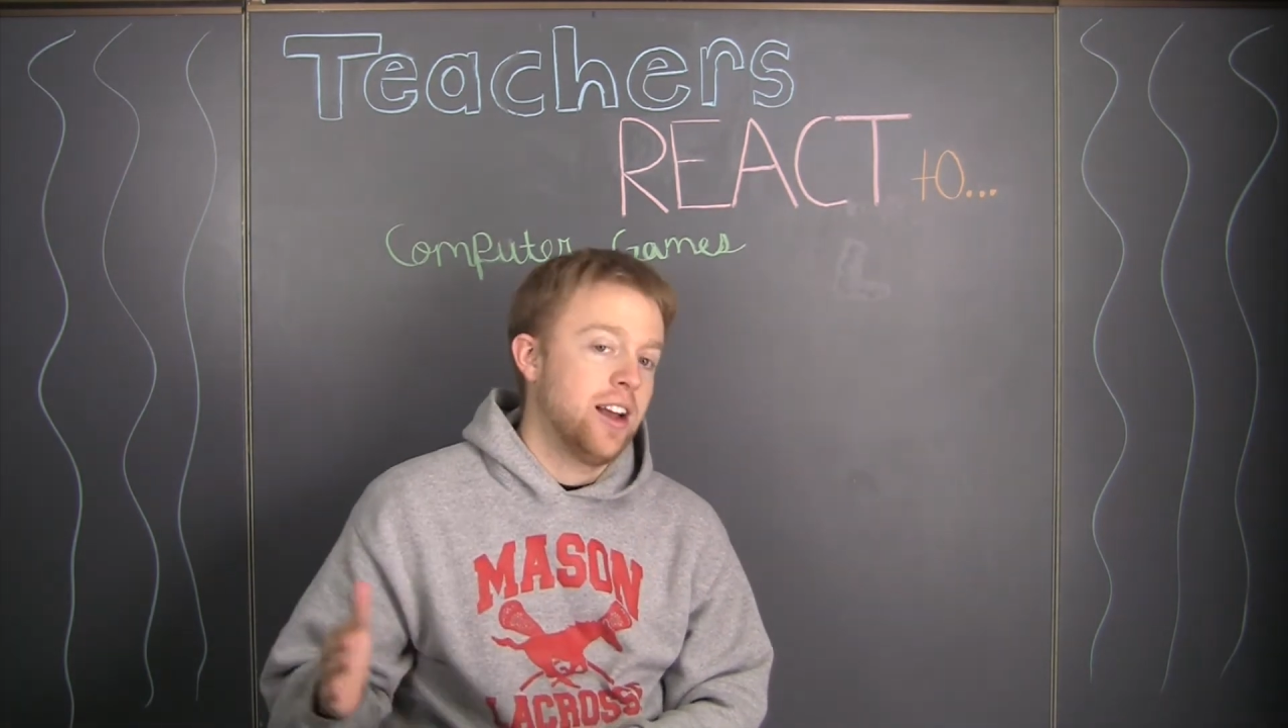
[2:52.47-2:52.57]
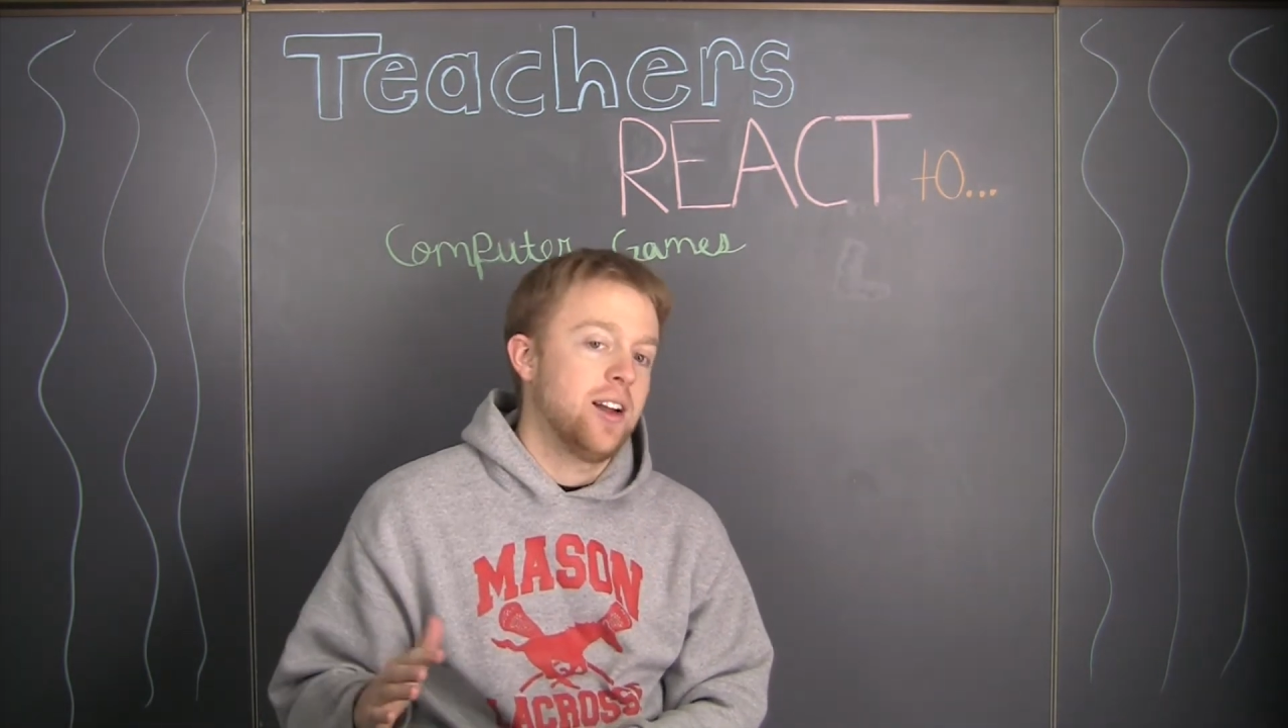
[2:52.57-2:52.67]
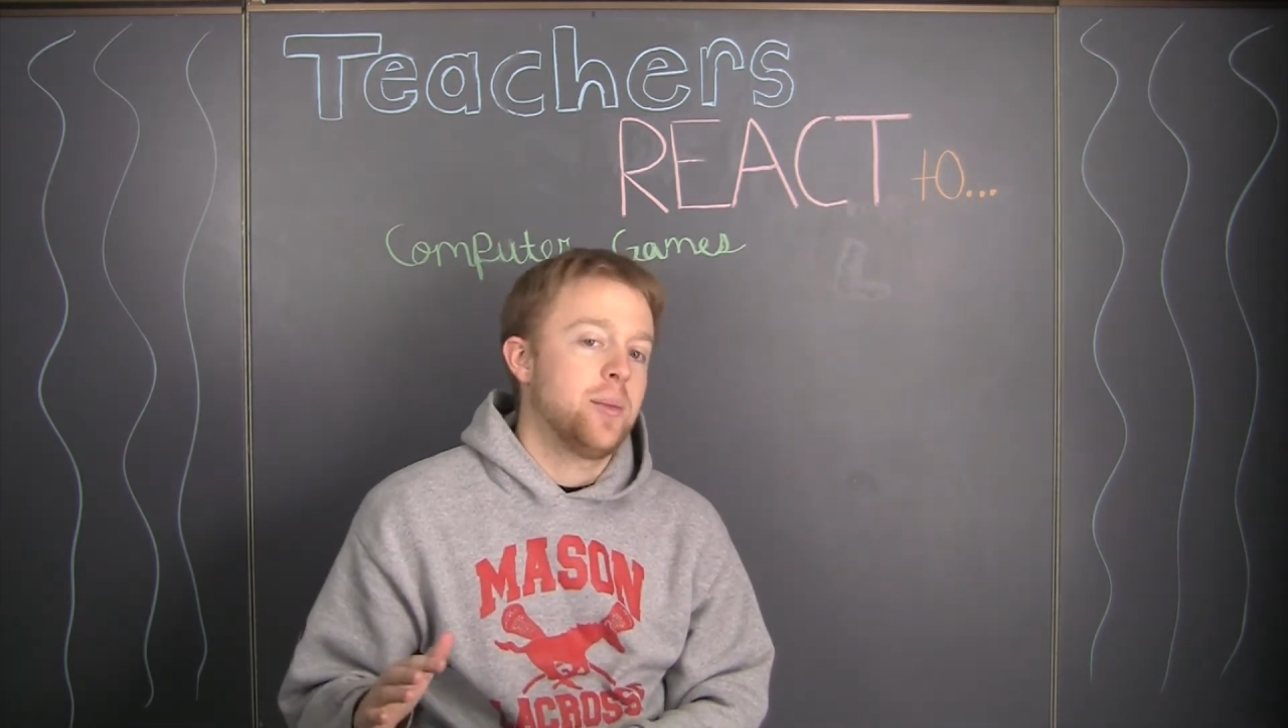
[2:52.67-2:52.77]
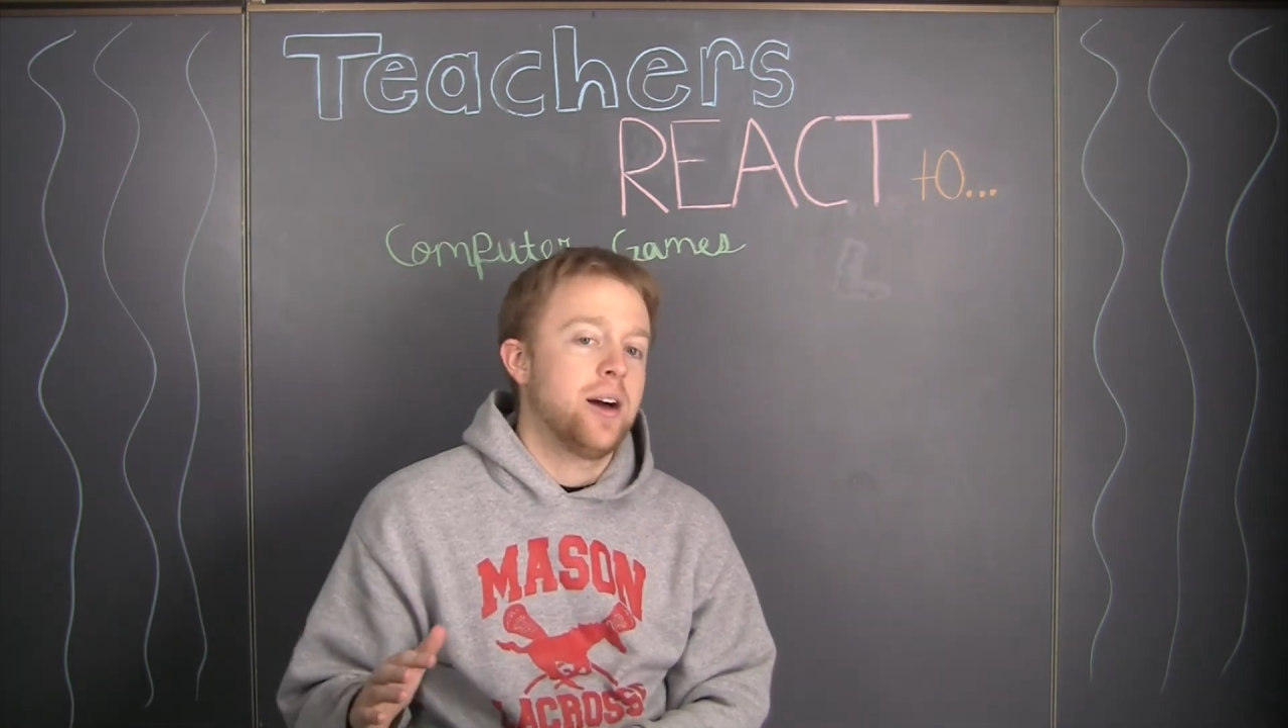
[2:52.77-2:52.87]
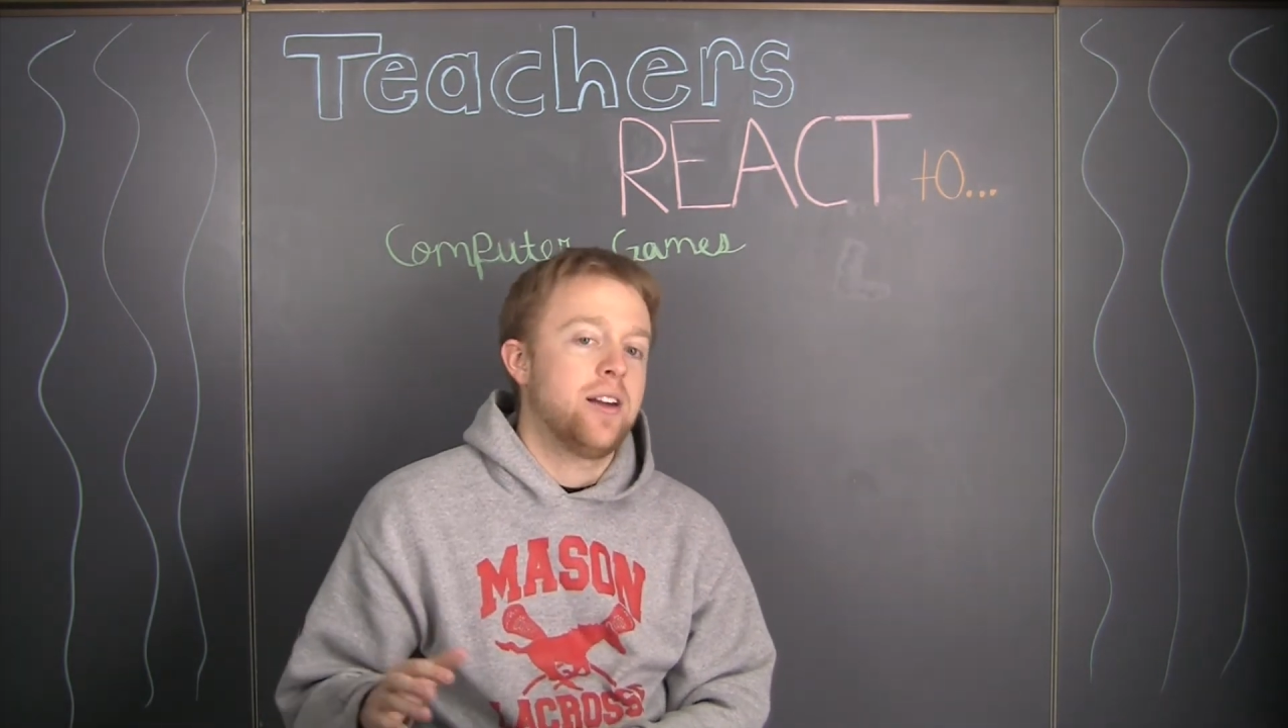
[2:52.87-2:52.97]
out
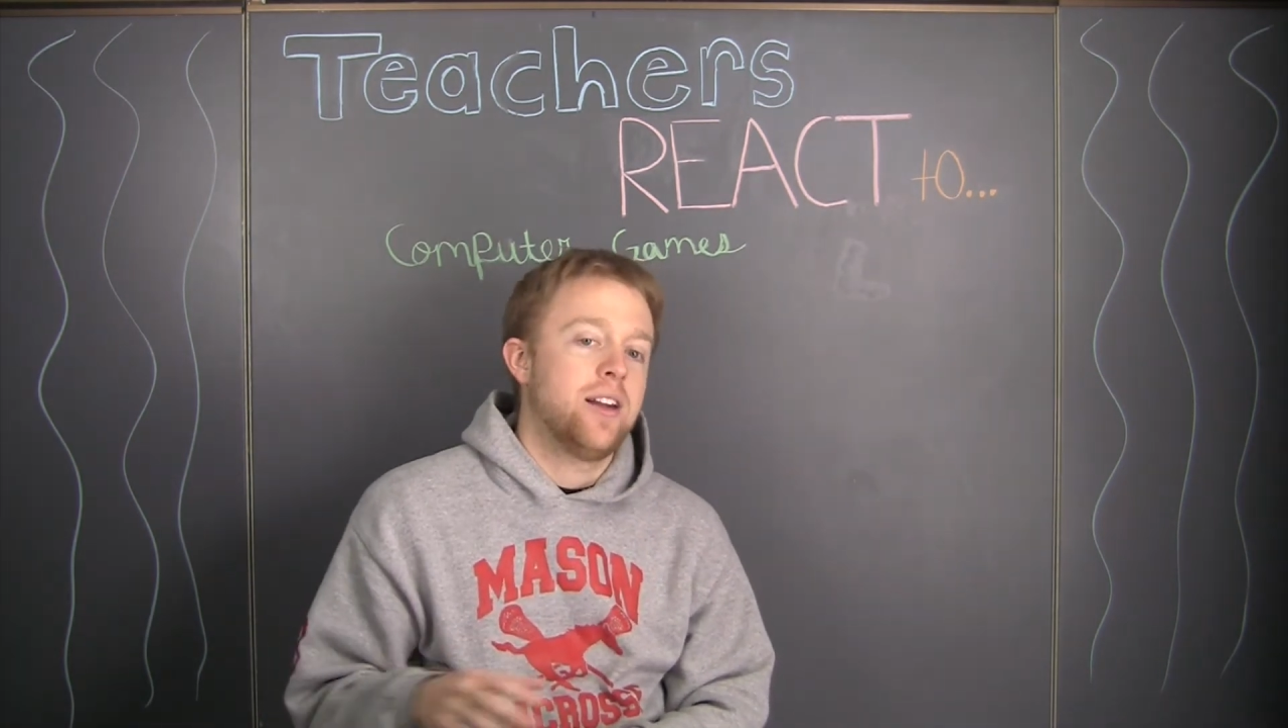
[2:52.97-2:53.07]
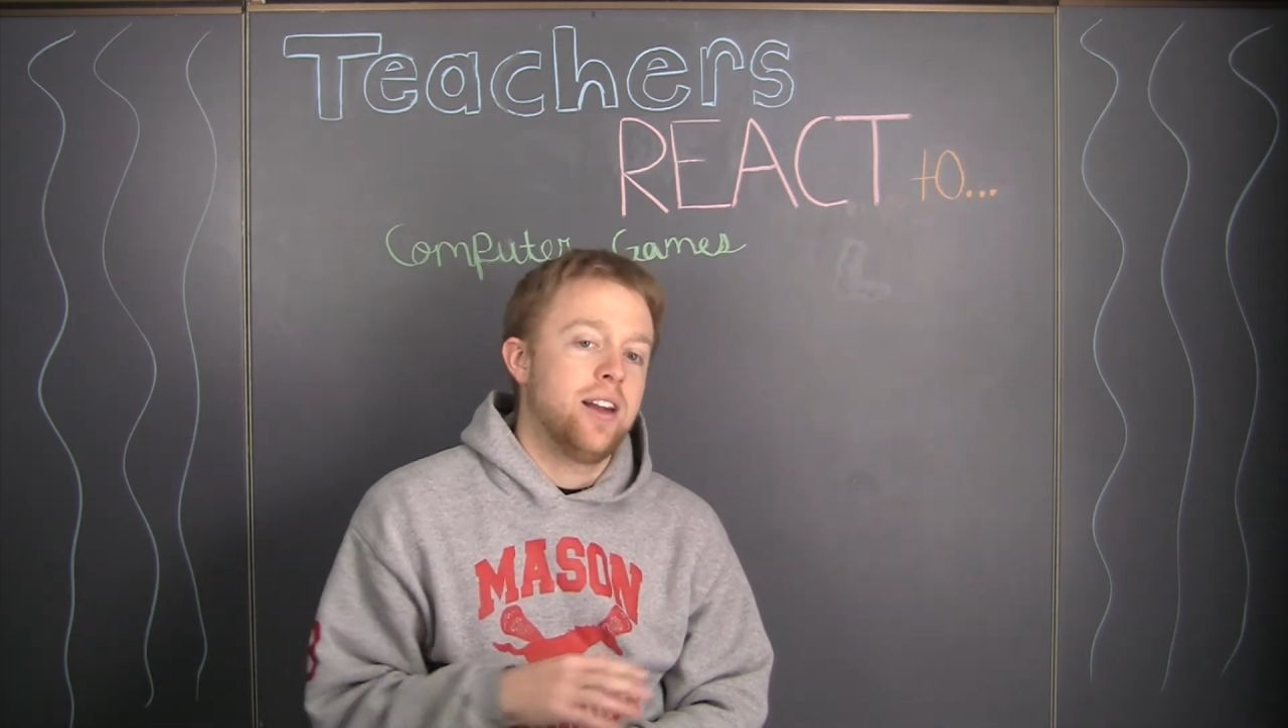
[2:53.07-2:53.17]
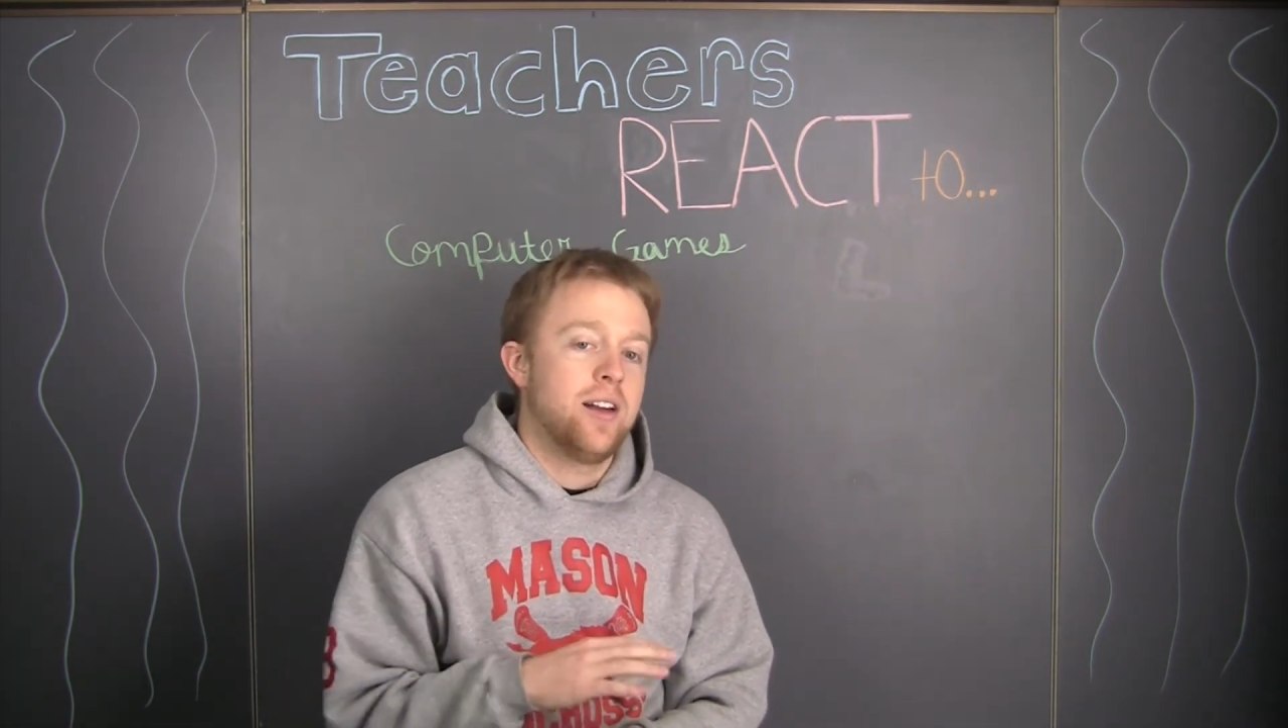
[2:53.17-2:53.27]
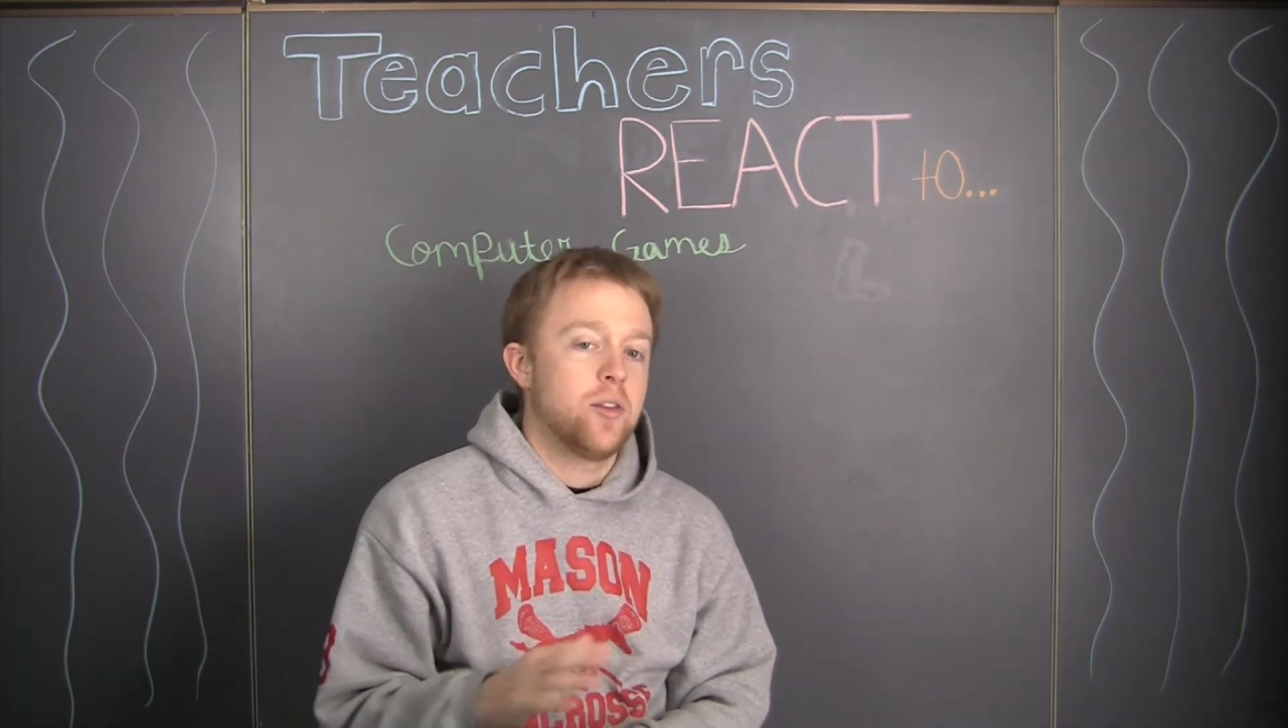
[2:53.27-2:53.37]
about it and